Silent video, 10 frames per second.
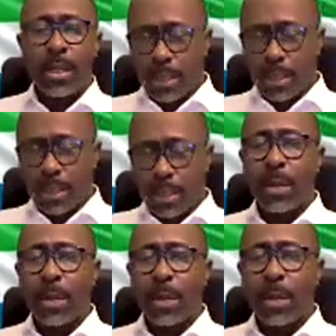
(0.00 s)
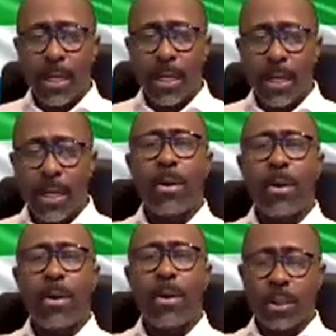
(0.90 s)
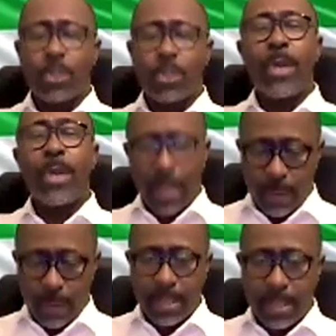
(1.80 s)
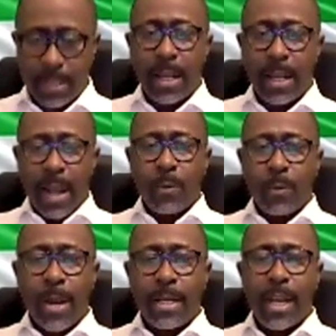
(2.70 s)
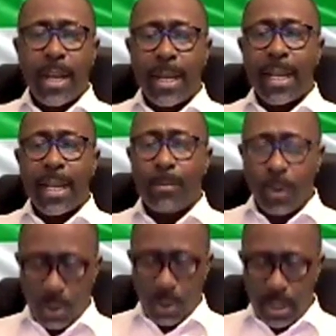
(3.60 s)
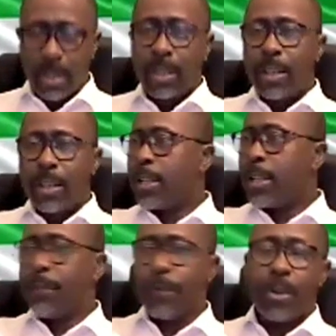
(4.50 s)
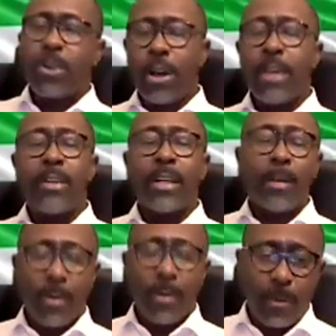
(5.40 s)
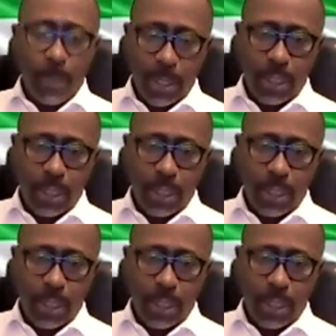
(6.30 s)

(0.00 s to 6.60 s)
but subsequently the numbers do increase. And when the link broke, you're not even able to monitor